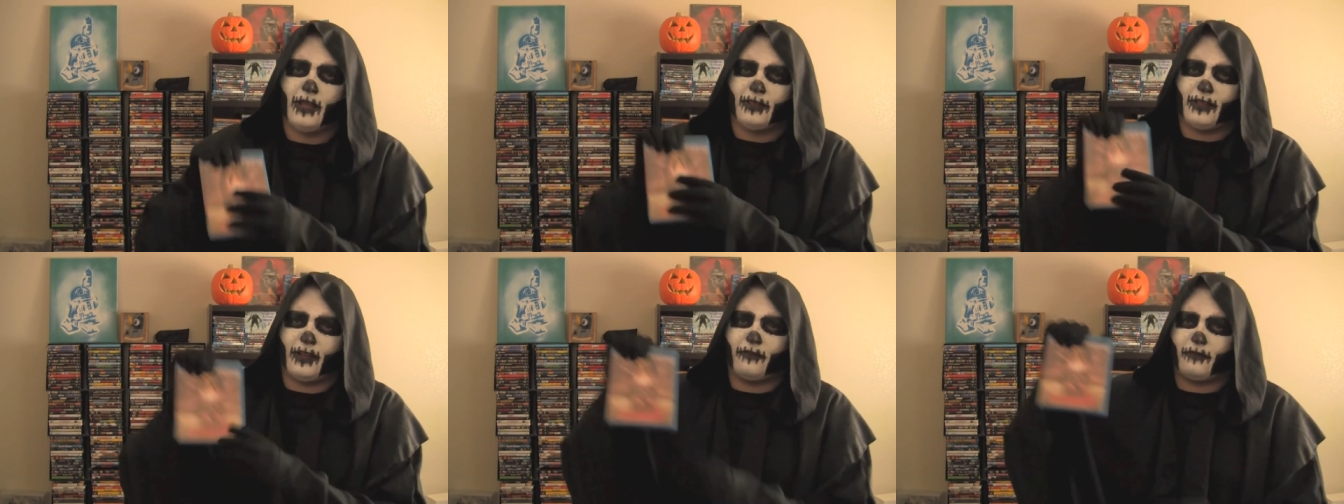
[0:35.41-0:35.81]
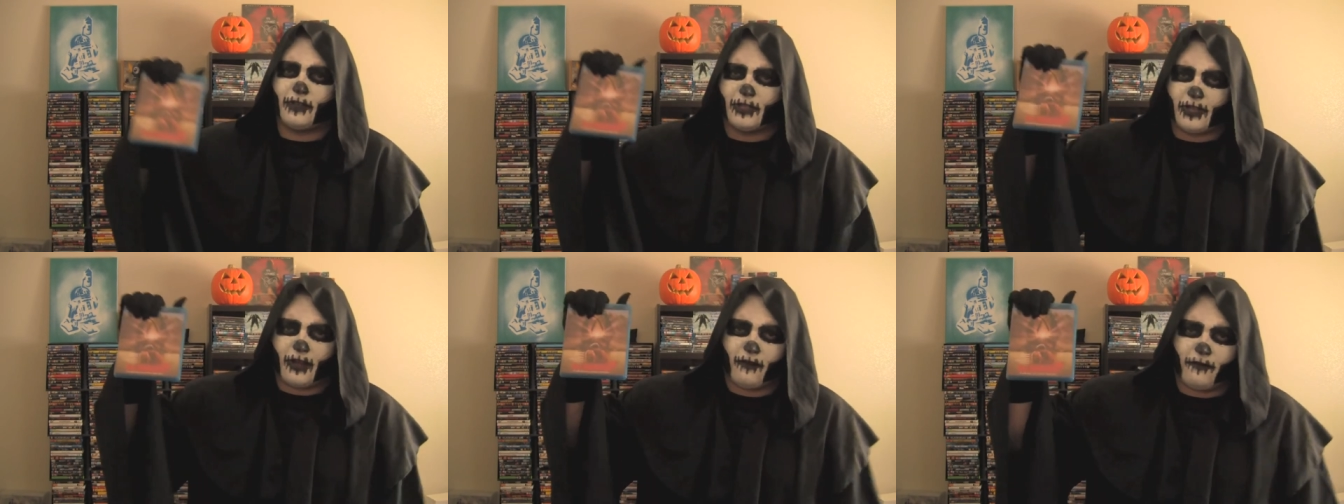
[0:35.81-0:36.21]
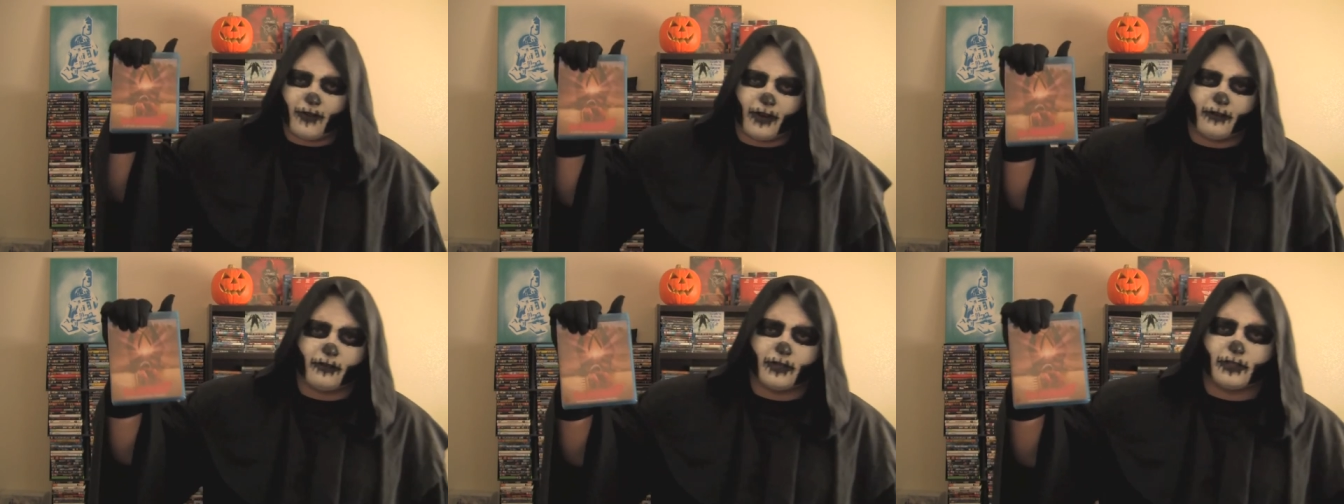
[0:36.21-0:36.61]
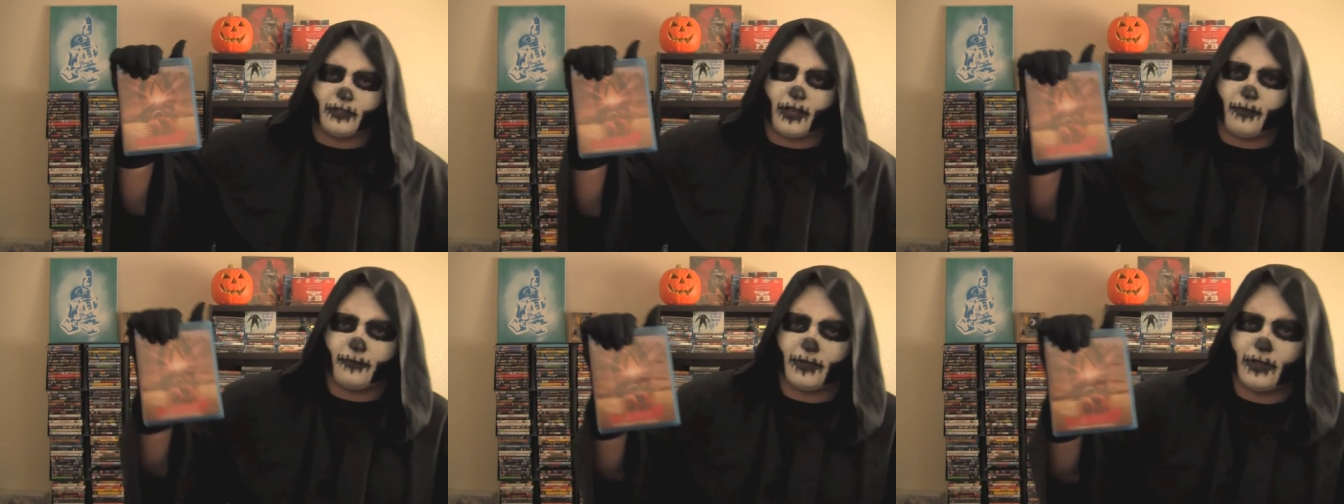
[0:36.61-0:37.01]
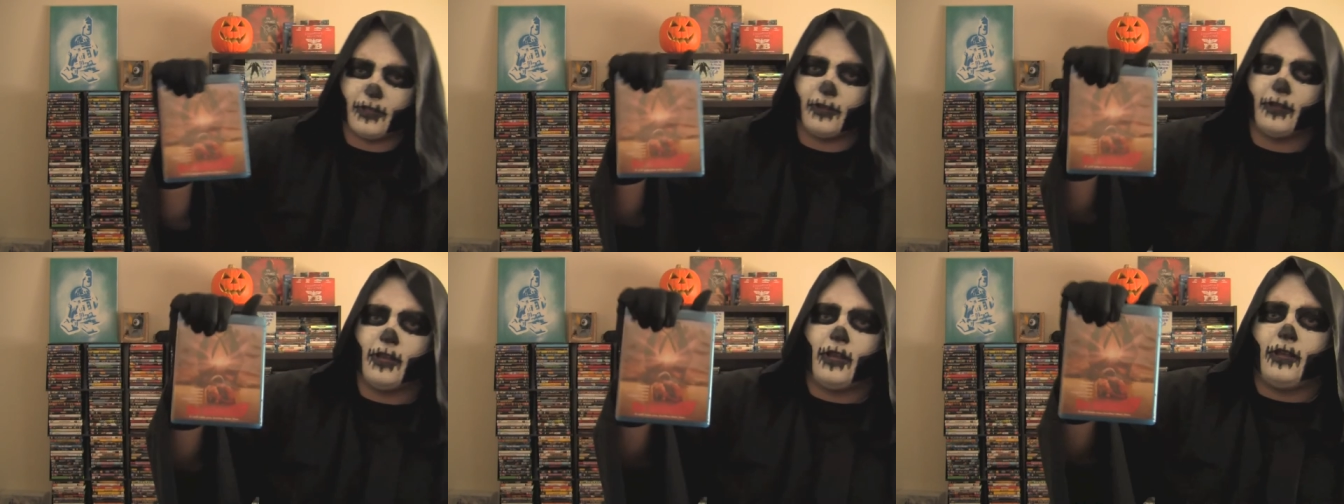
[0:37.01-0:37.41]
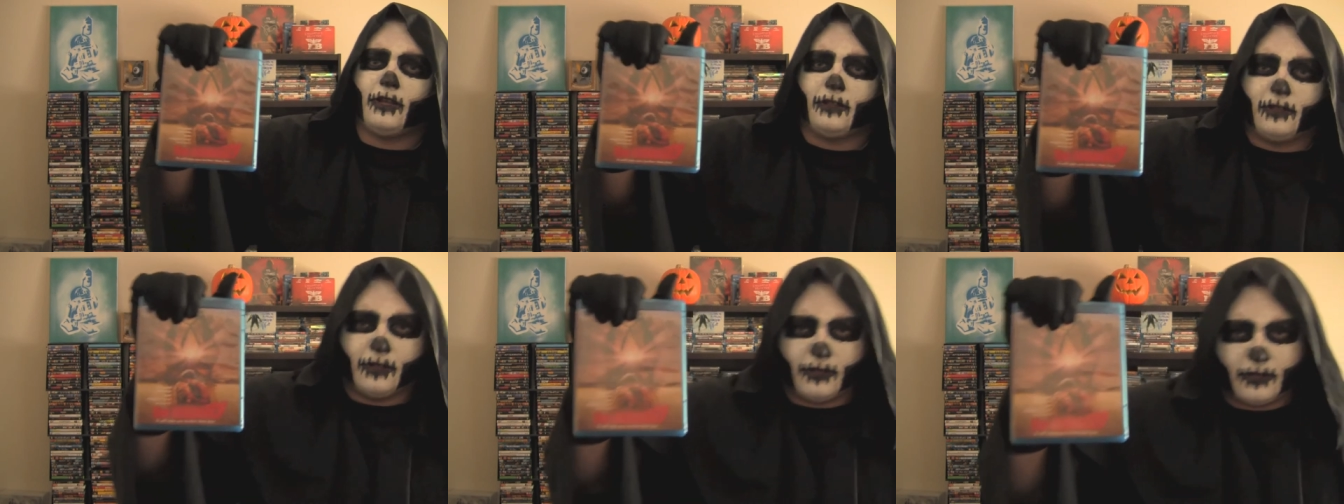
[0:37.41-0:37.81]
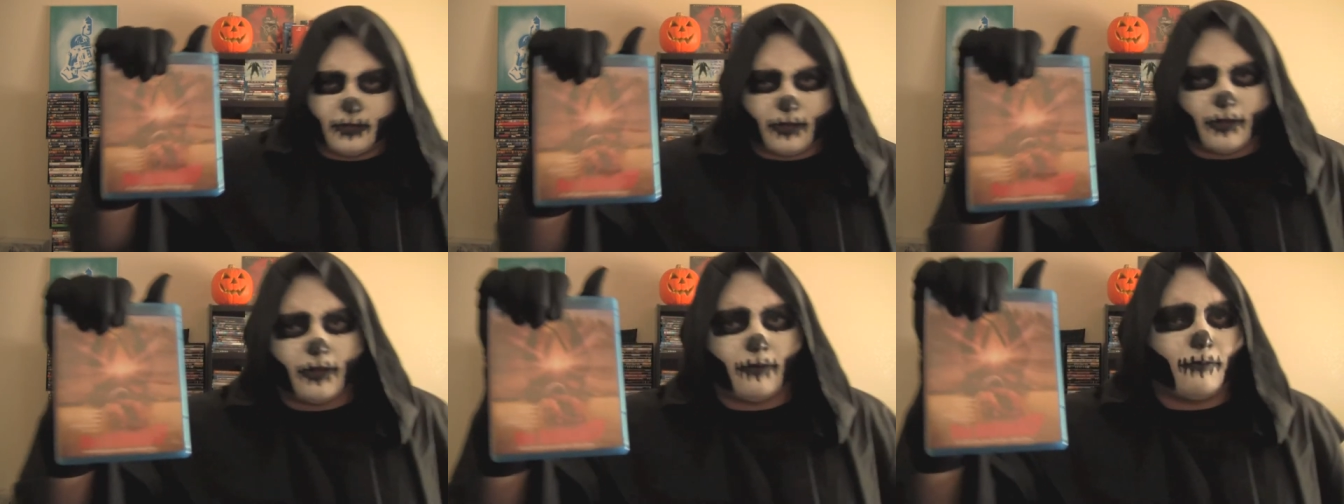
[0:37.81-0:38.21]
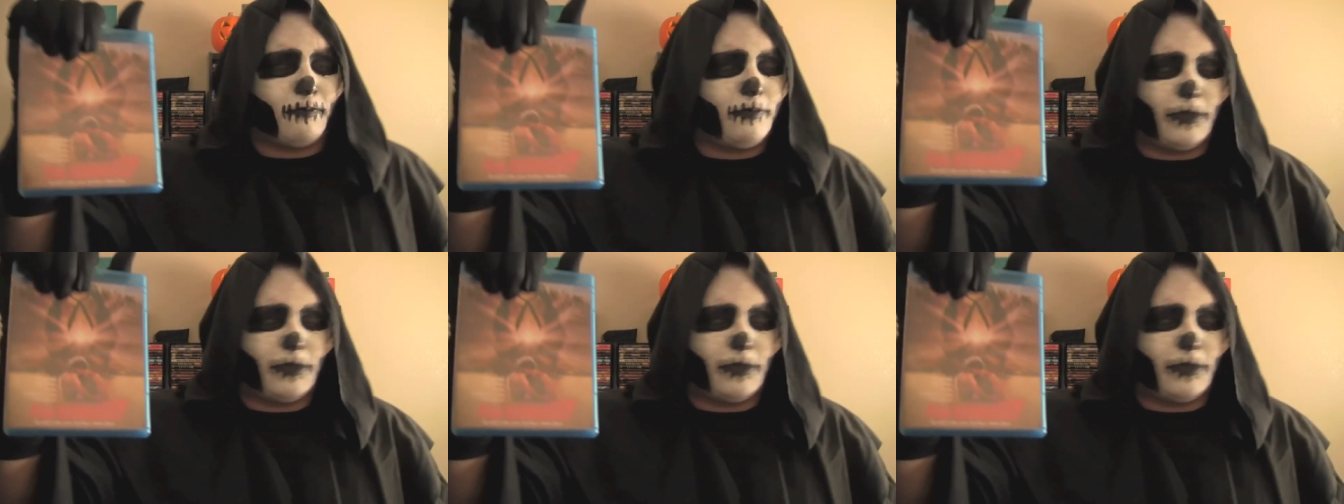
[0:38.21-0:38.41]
Thankfully, Shout Factory stepped in did this uh,